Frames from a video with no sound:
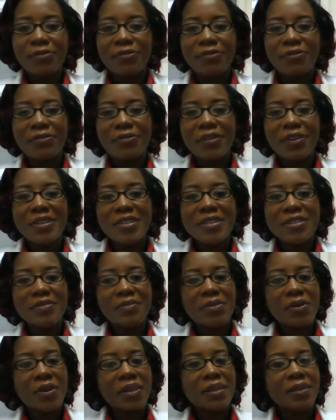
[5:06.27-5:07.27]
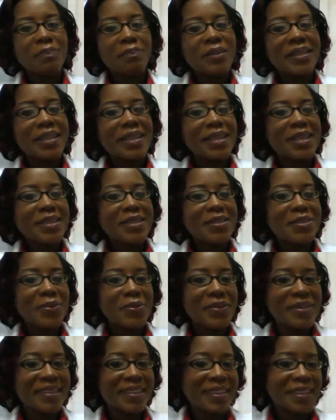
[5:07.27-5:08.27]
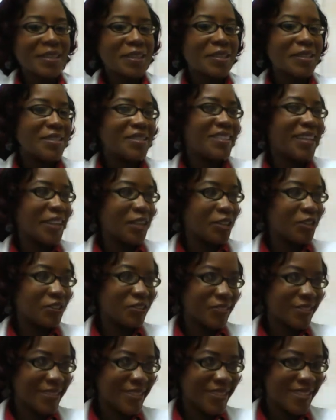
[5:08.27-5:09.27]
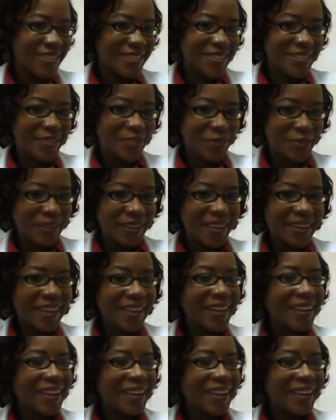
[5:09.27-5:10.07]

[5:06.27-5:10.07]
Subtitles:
First of all, please don't think it's dangerous, okay?